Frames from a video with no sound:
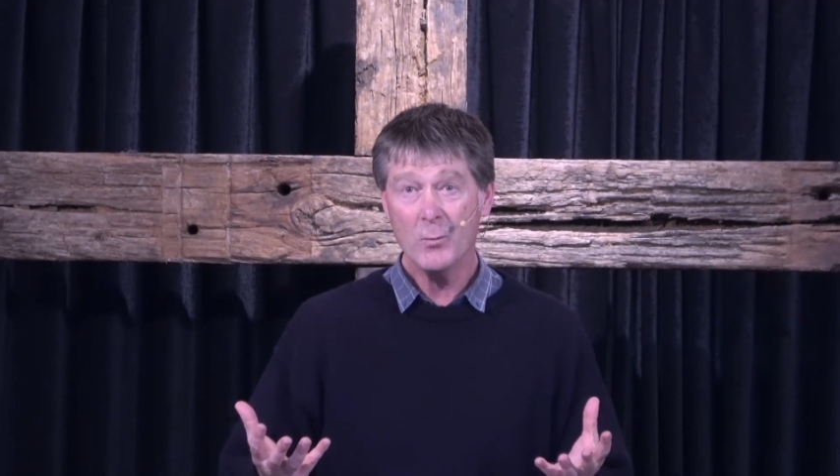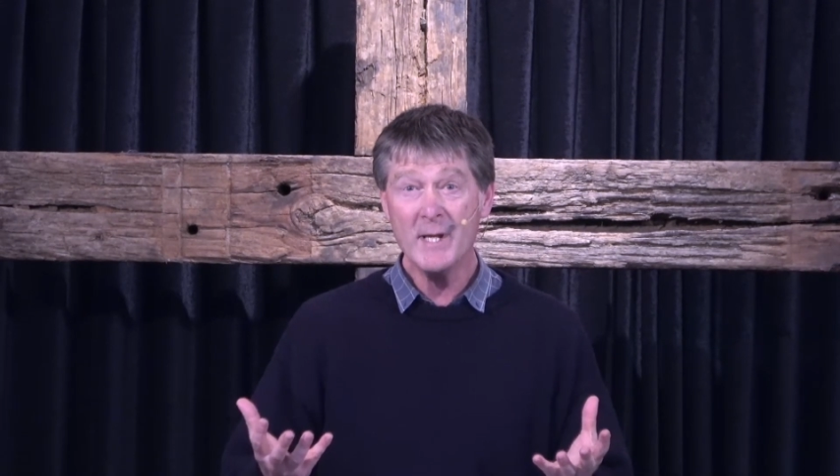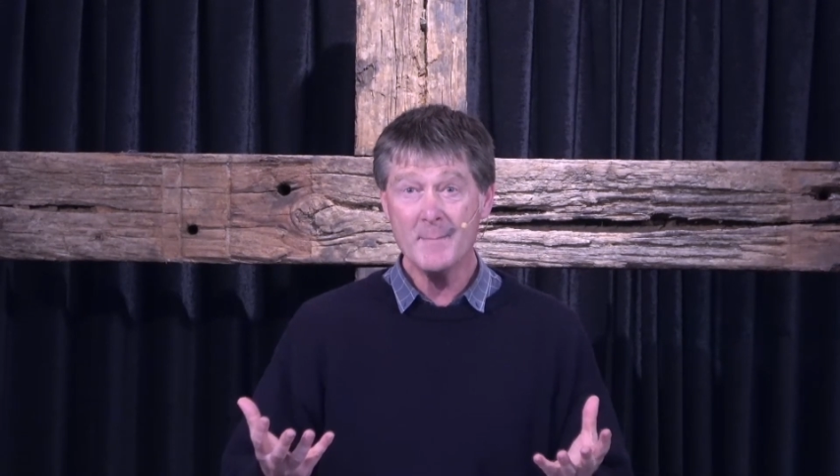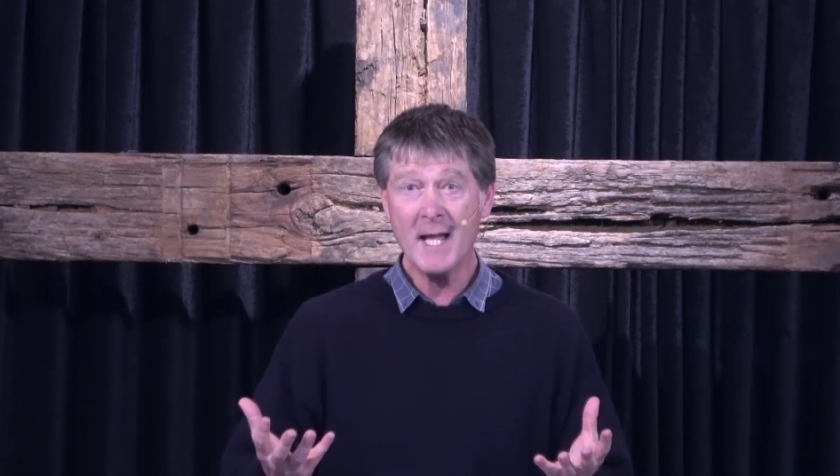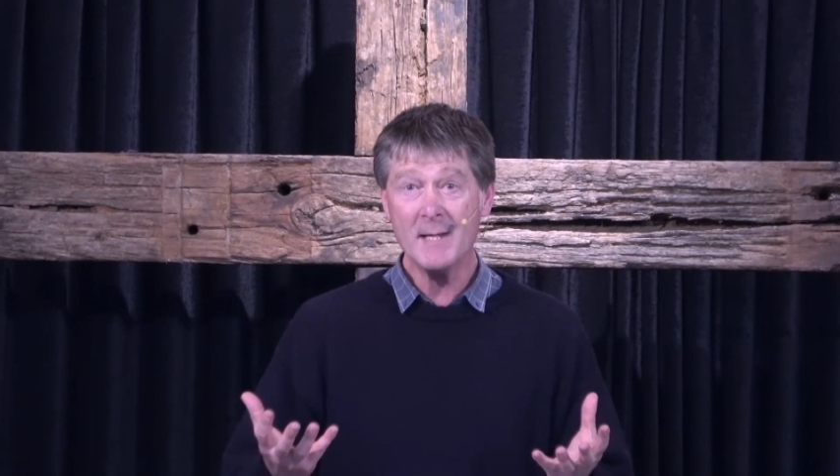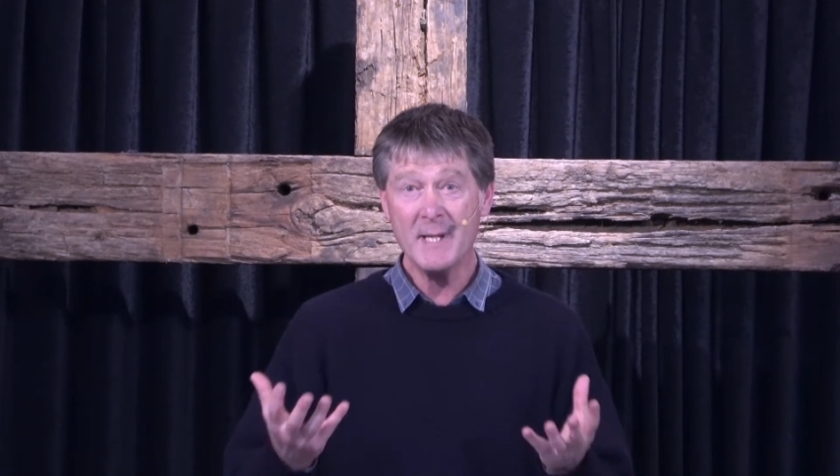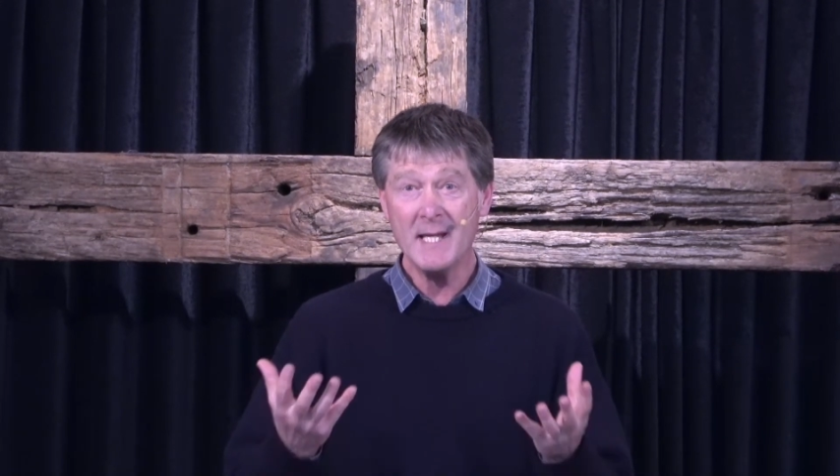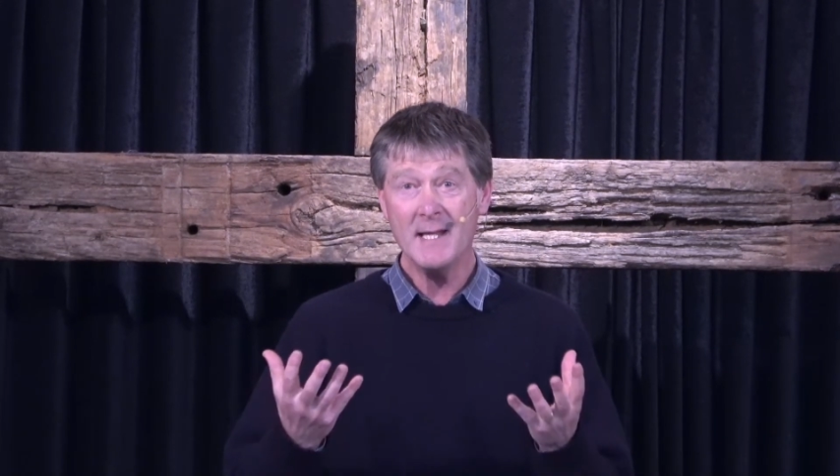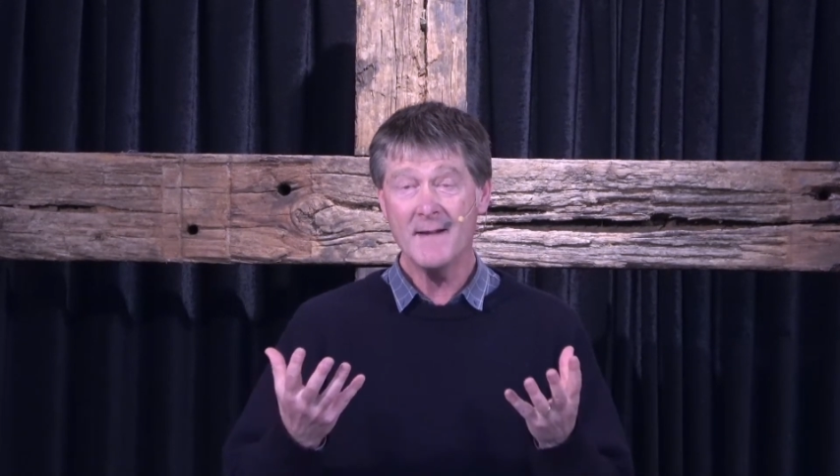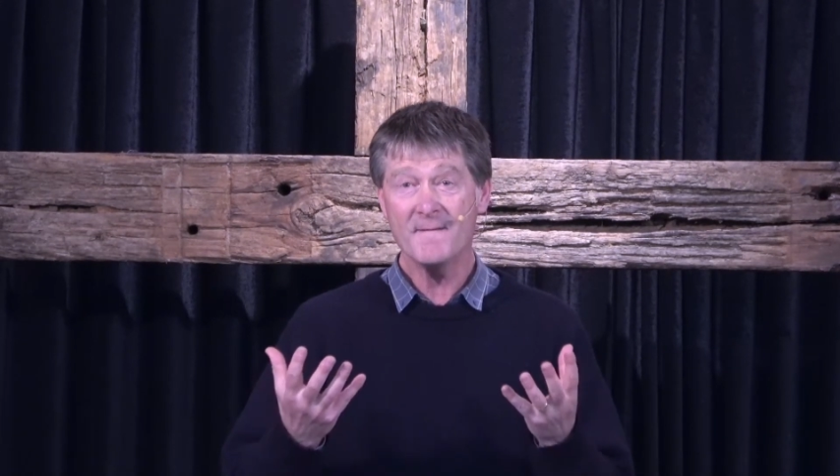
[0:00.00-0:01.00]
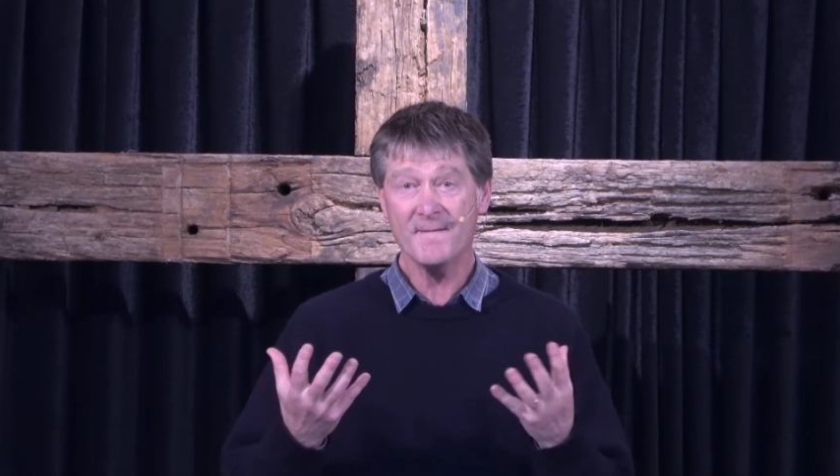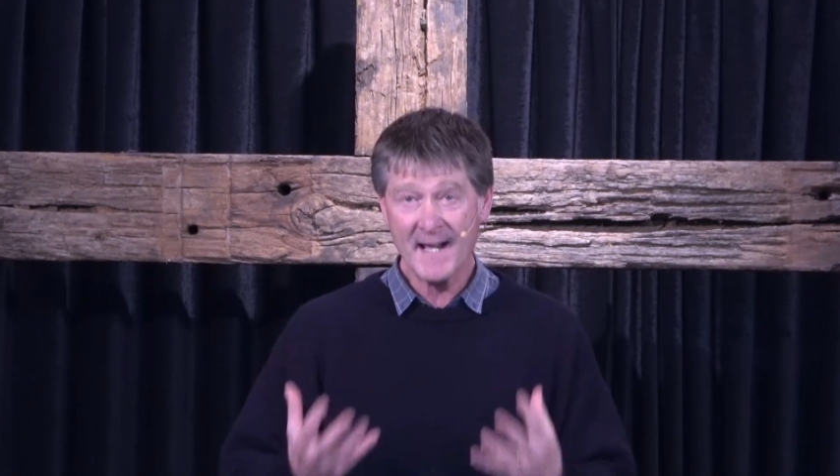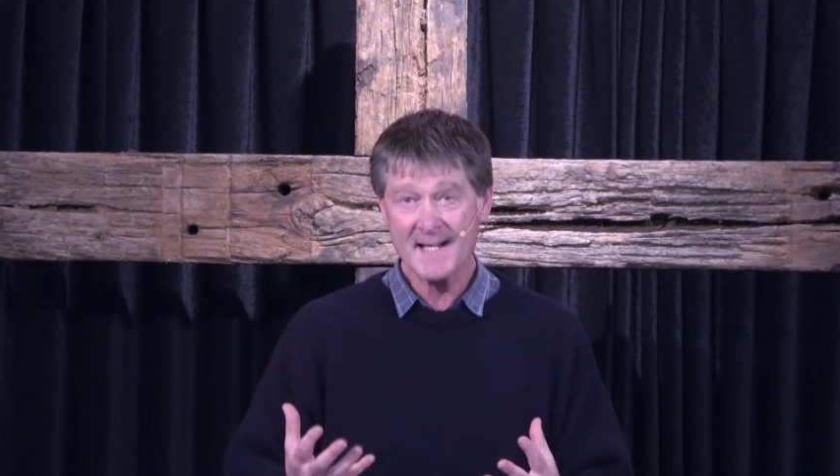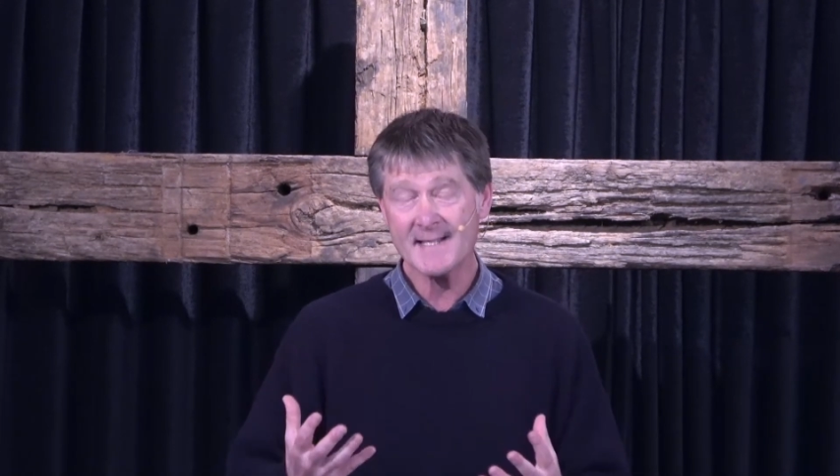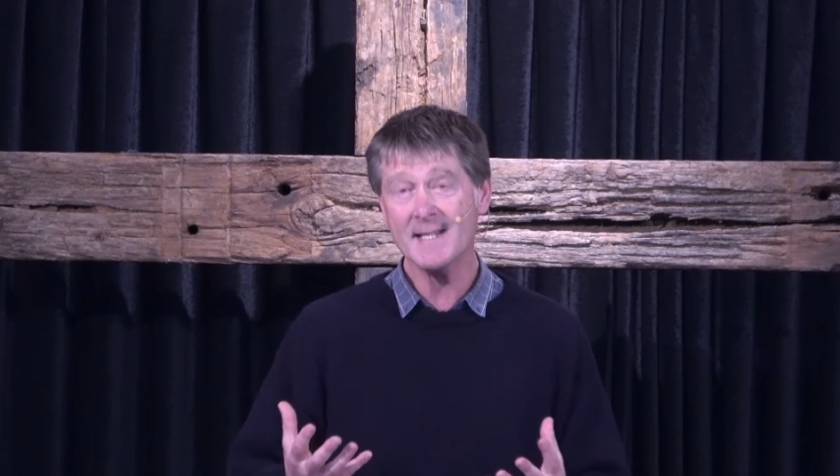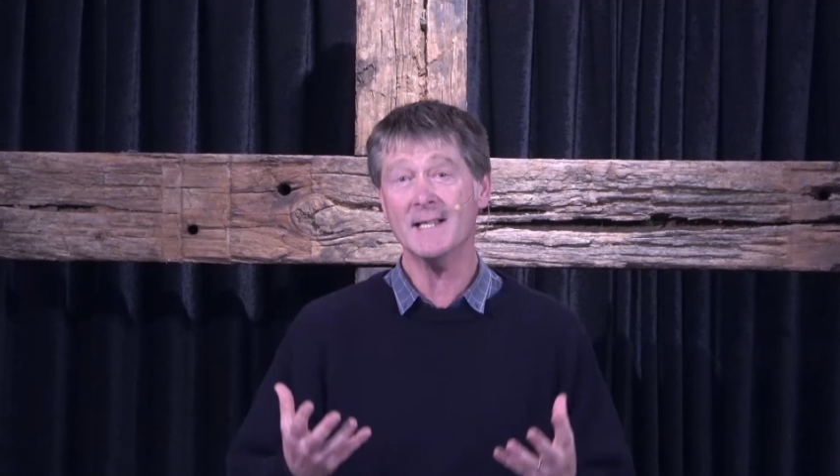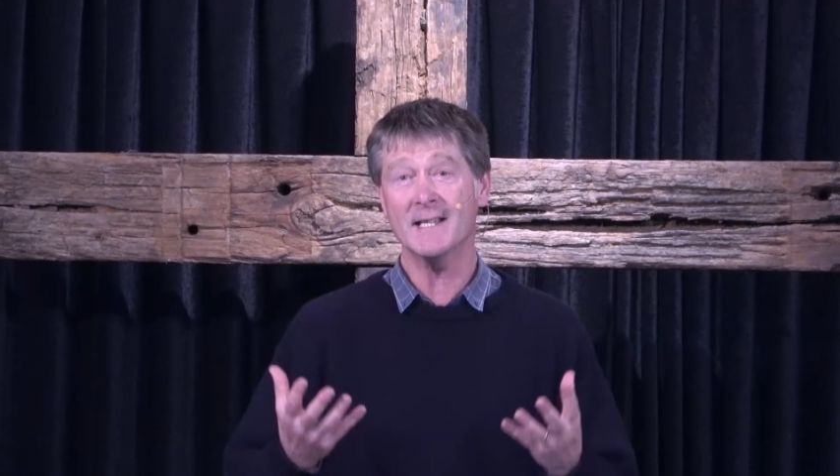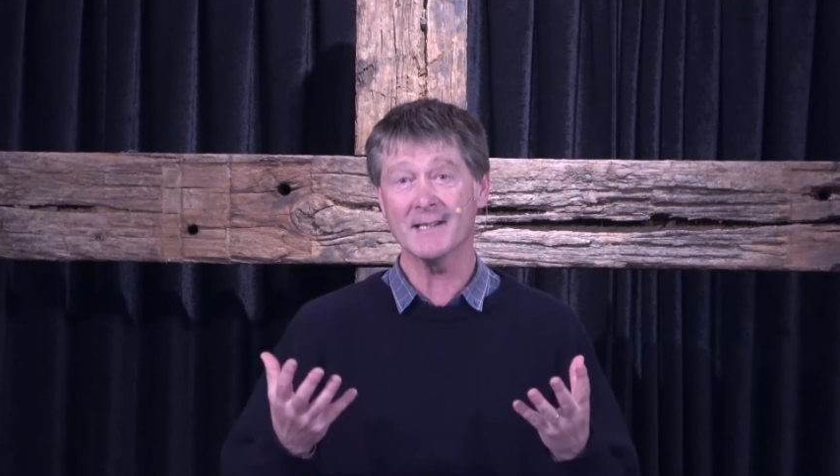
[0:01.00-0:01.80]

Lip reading: we may be facing